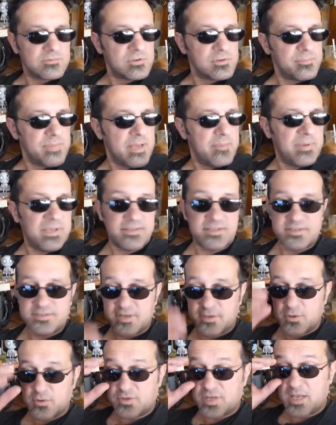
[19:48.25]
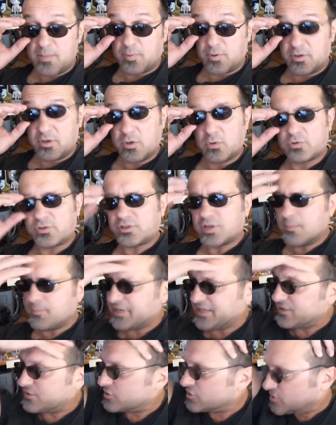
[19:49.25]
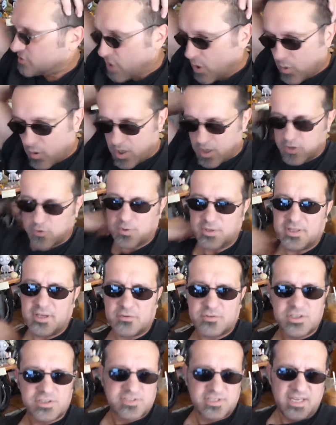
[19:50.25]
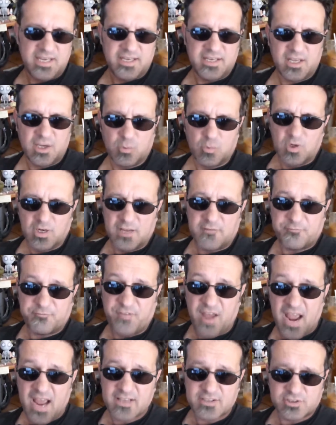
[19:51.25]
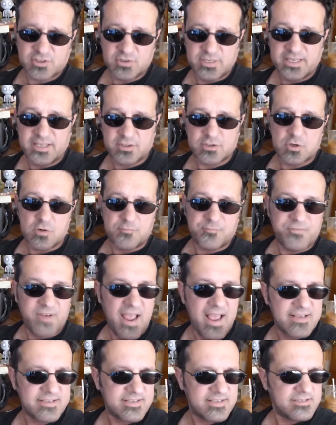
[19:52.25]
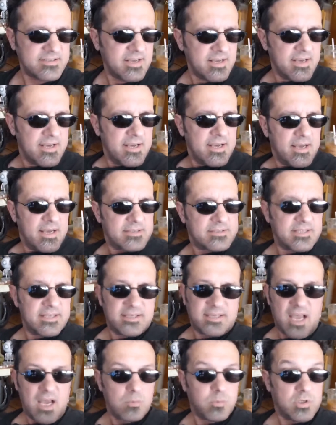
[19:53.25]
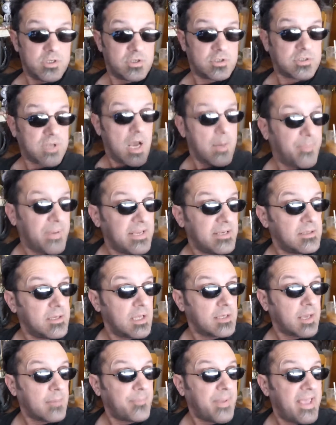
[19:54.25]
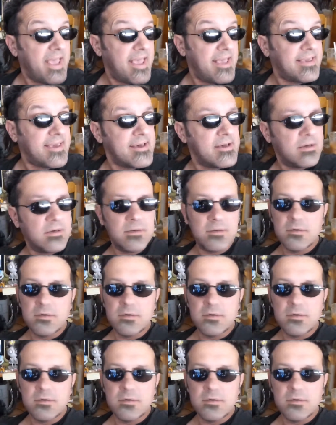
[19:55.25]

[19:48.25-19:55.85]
Or maybe at the dinner table, you know, somebody's so hungry they're just eating really fast. They're eating so fast, and it's like, God, will you stop eating like a pig?